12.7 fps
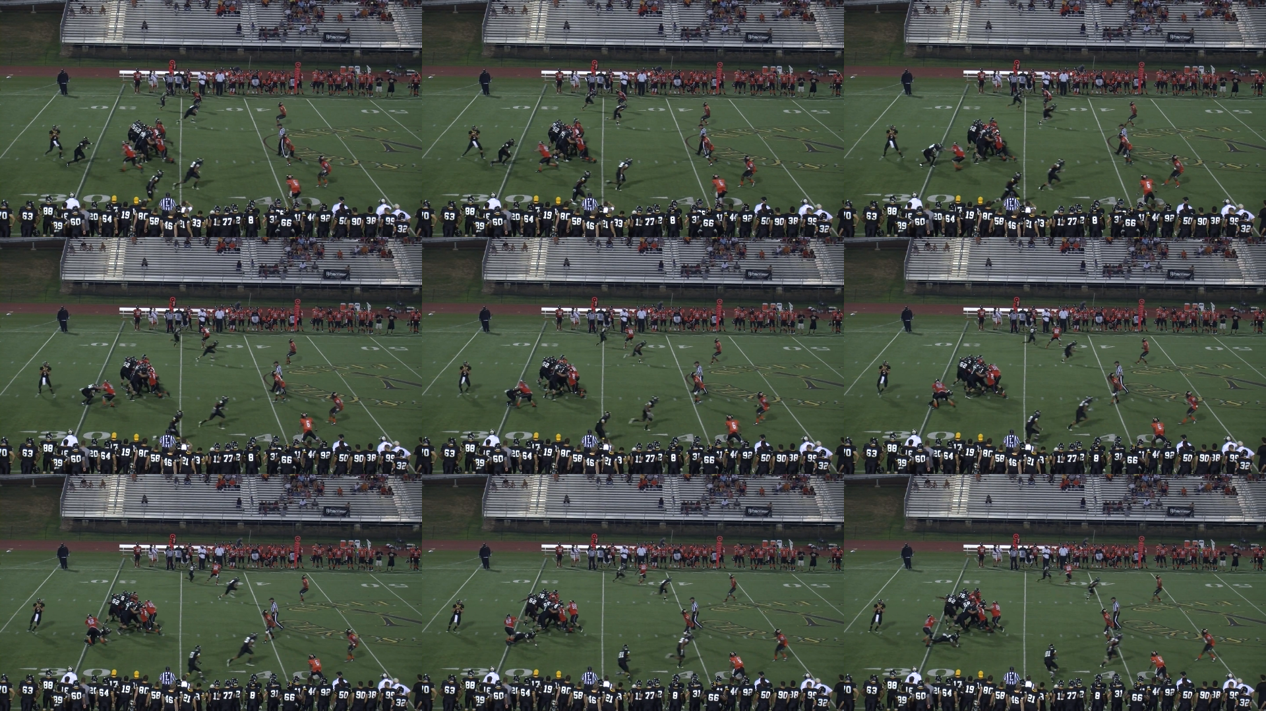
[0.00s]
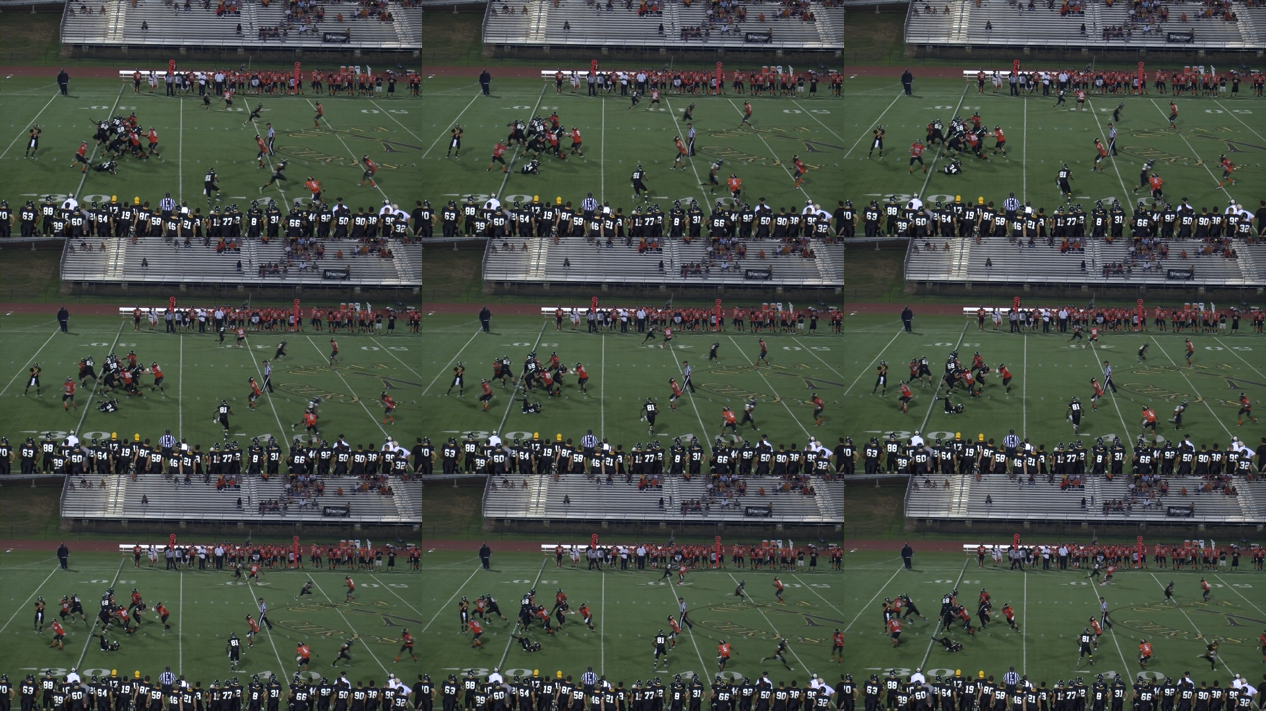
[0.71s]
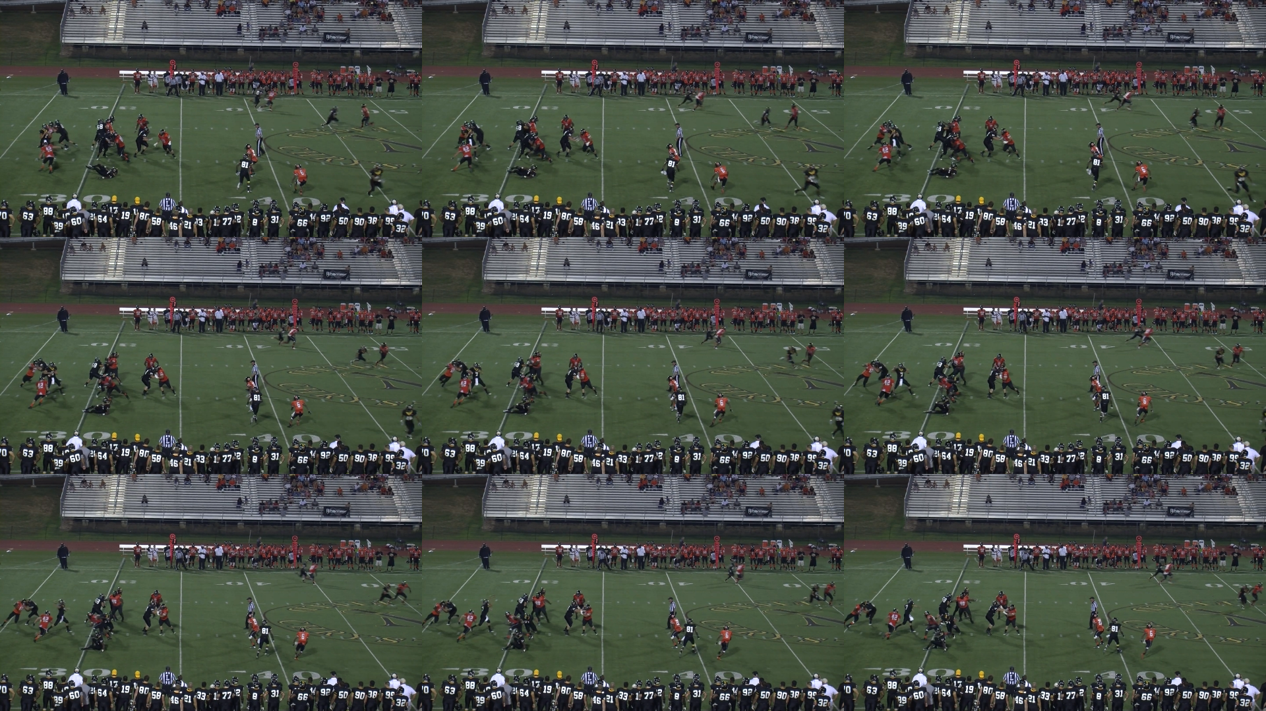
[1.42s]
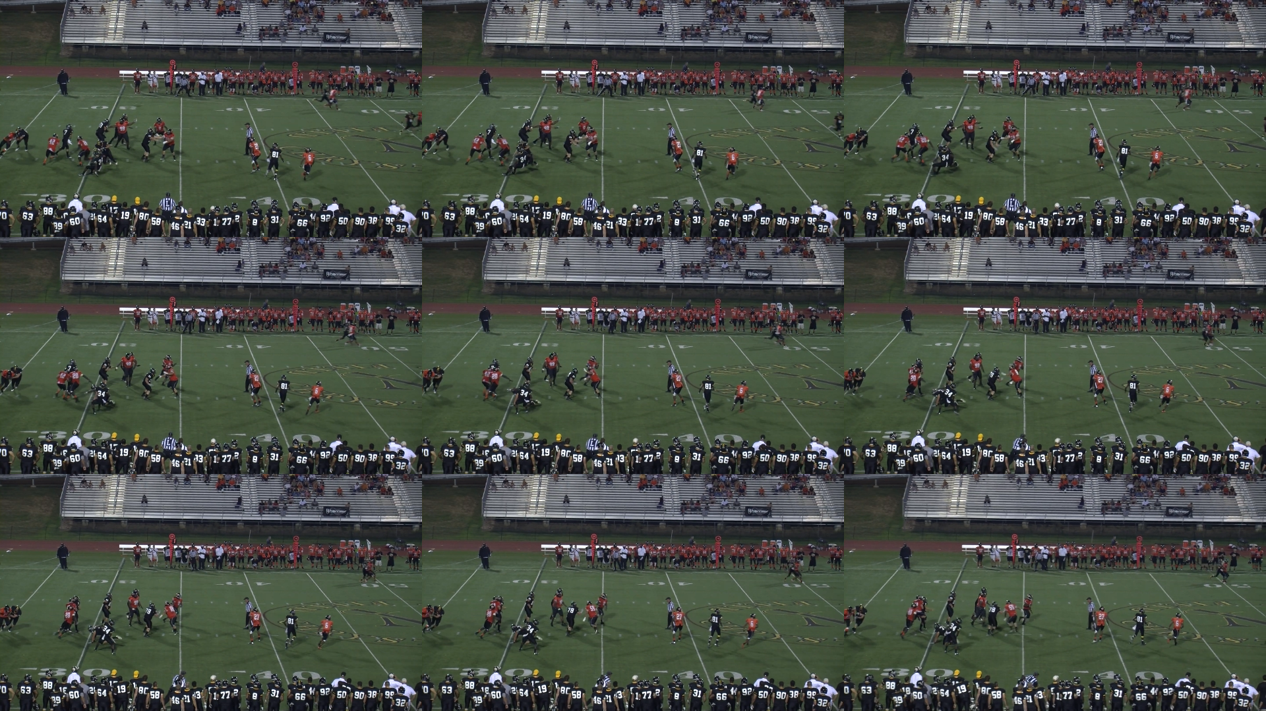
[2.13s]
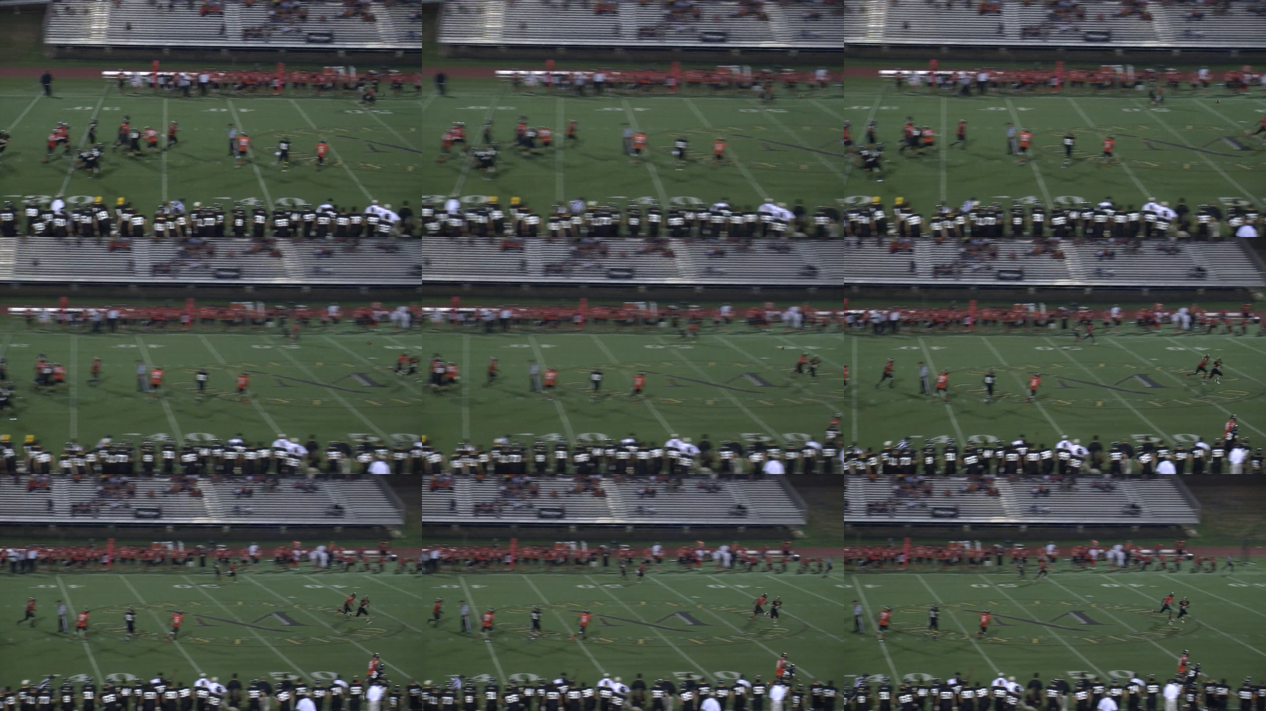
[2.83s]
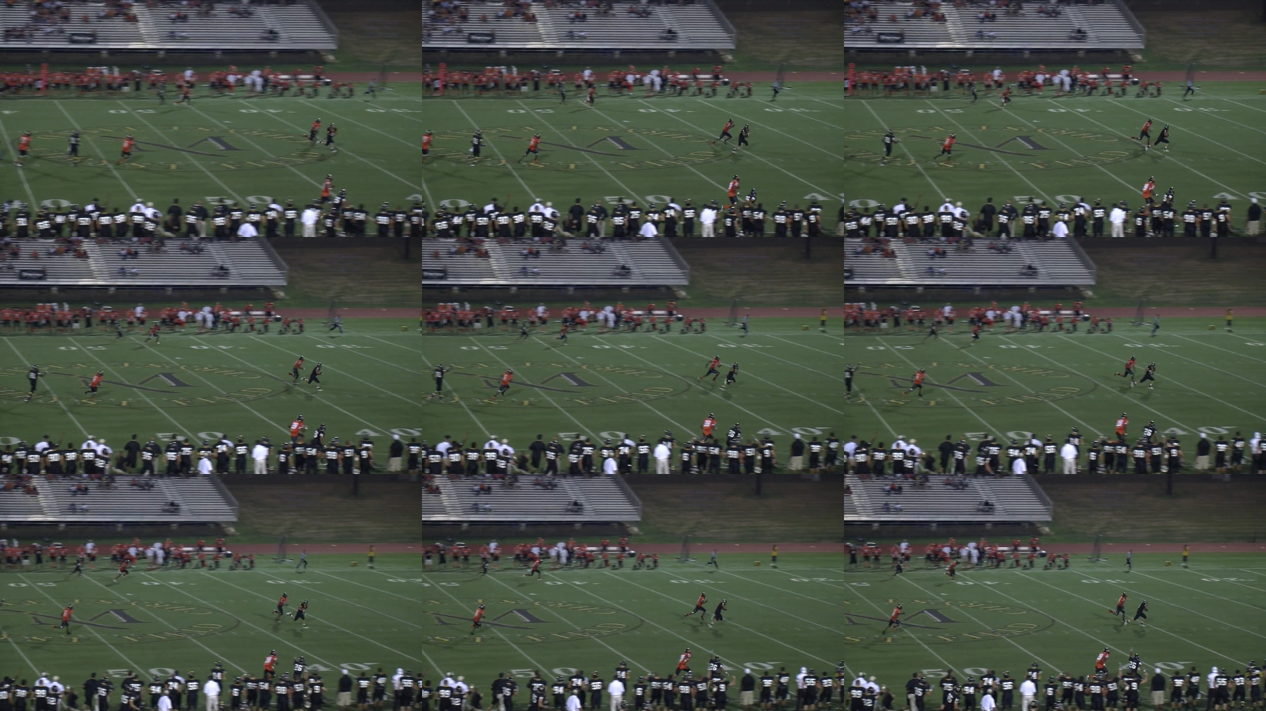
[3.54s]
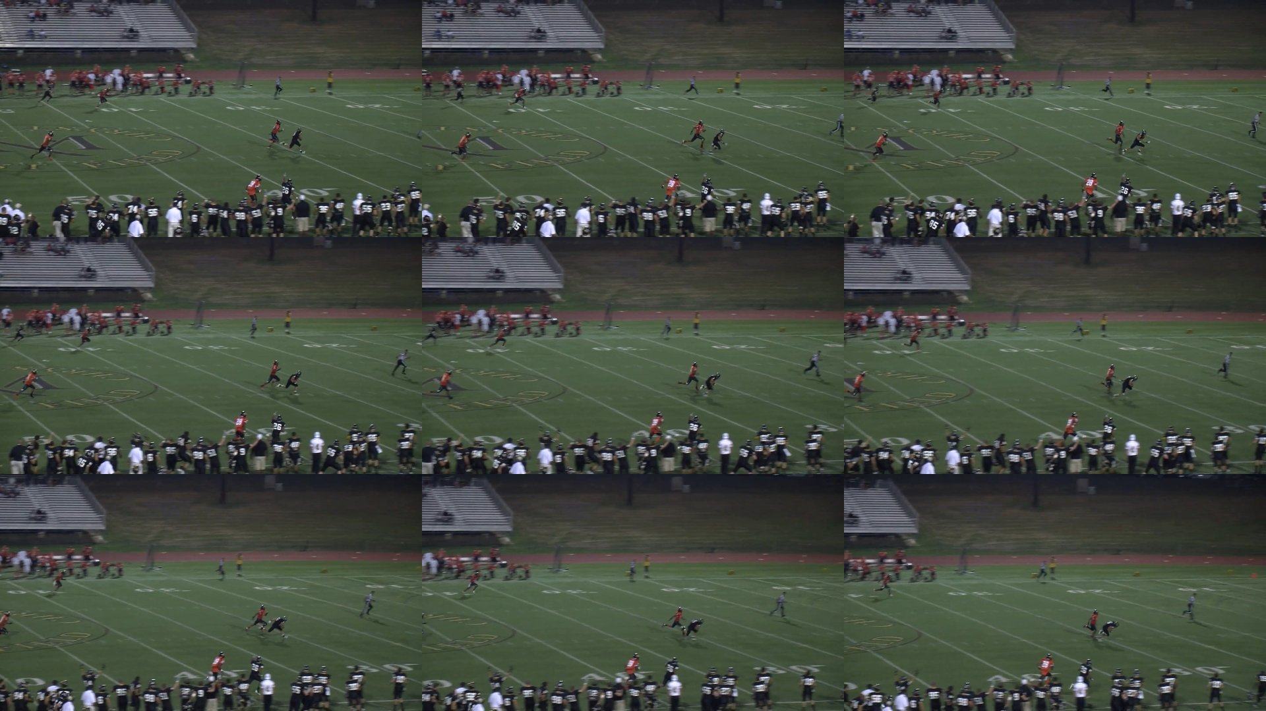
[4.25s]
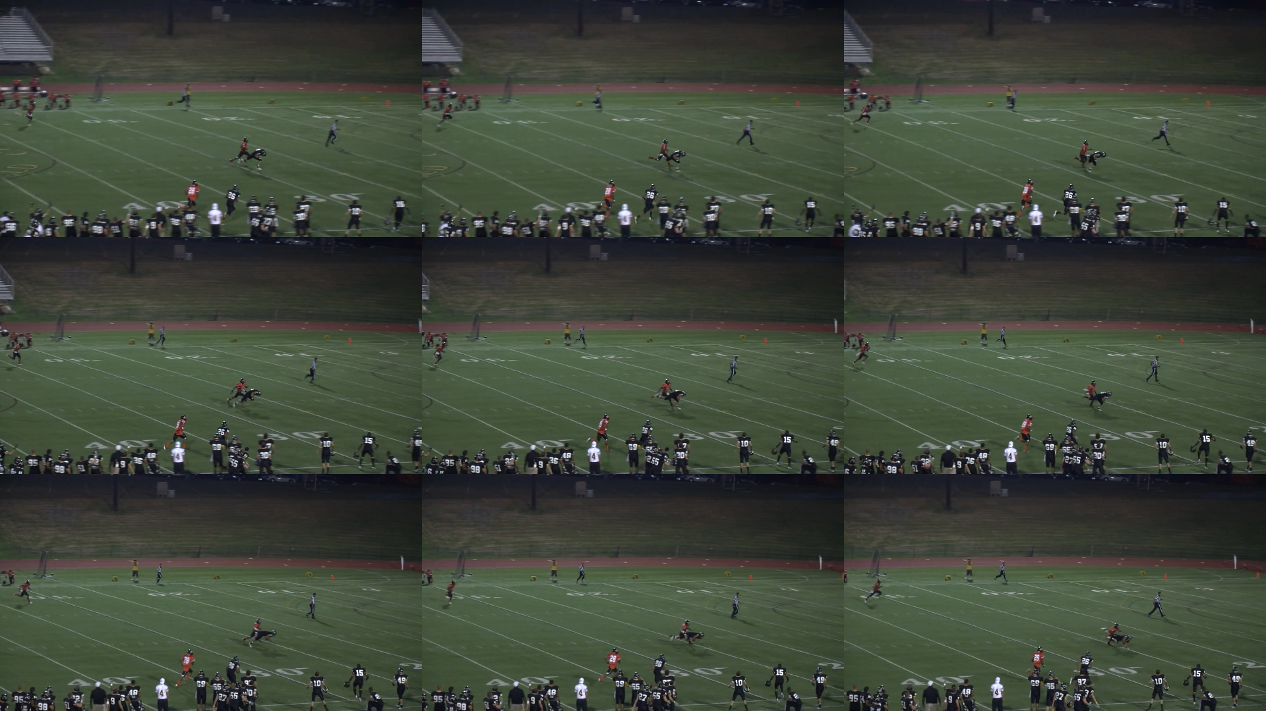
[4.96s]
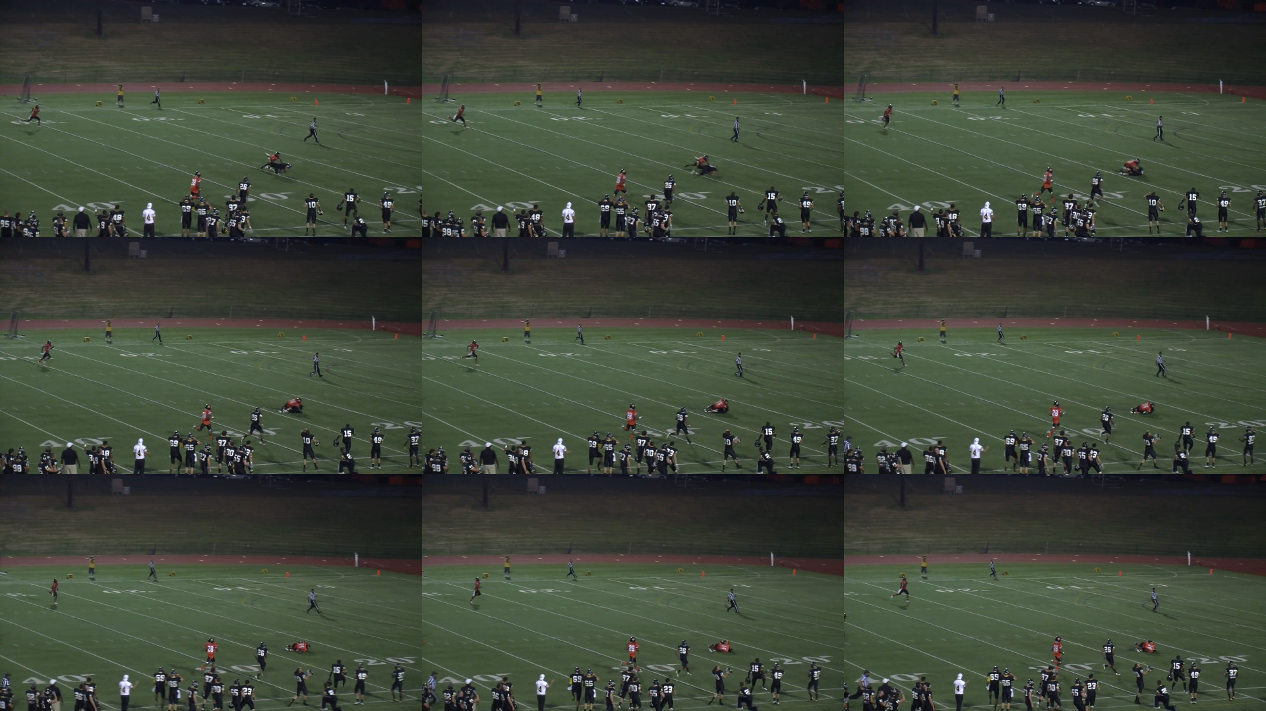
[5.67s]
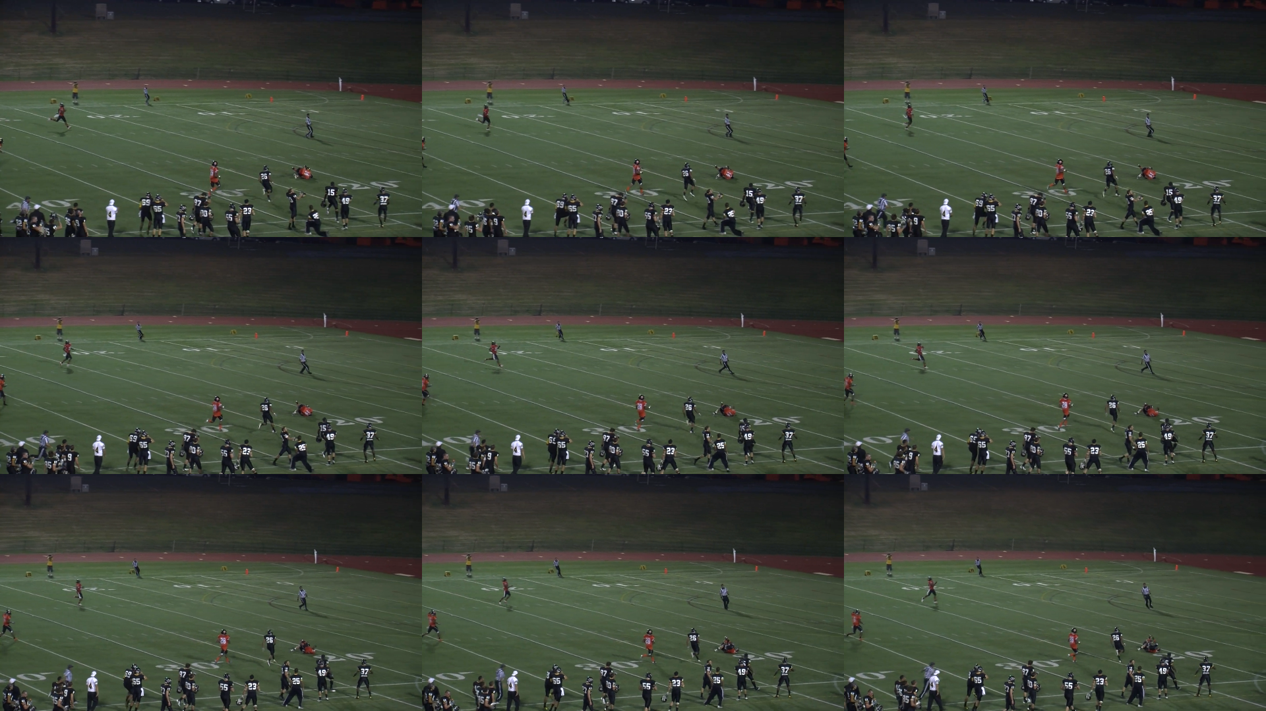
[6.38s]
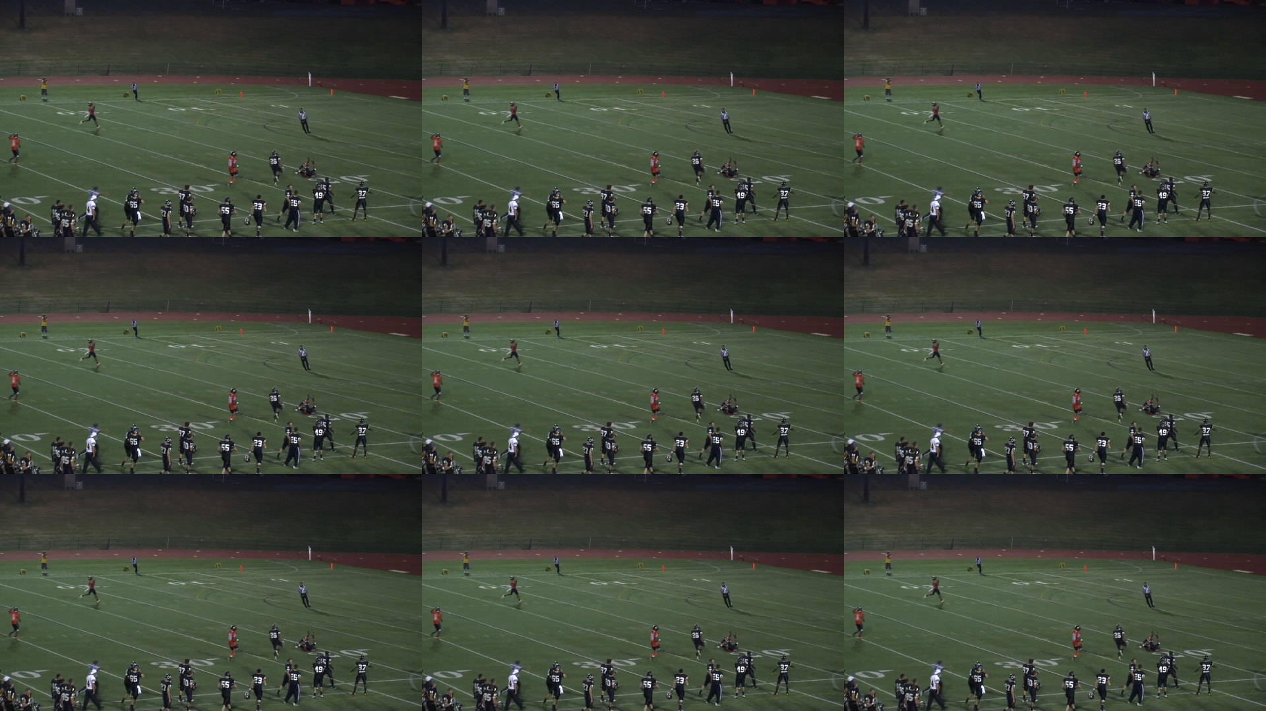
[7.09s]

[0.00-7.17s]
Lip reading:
Nobody's mouth can be seen.